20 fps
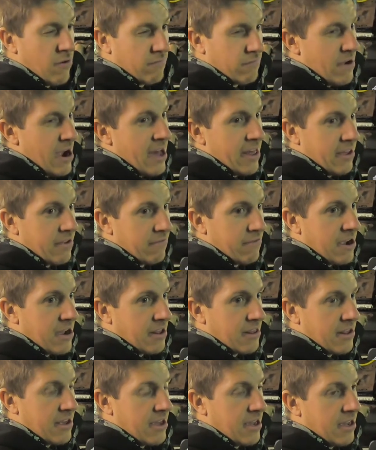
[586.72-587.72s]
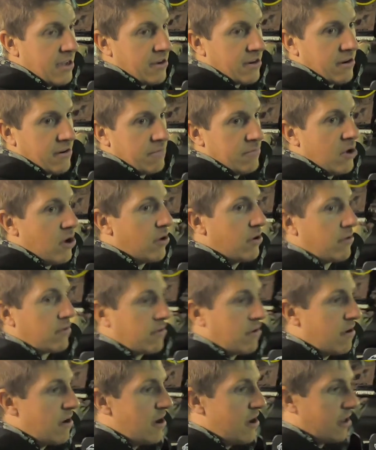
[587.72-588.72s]
rally racing or
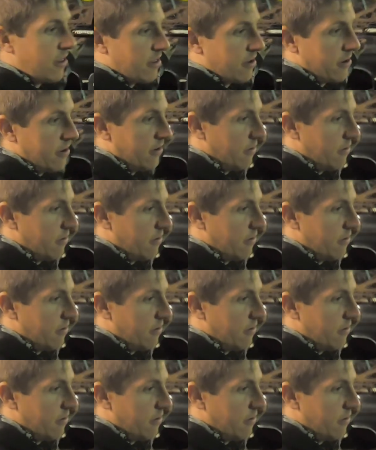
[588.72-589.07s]
motocross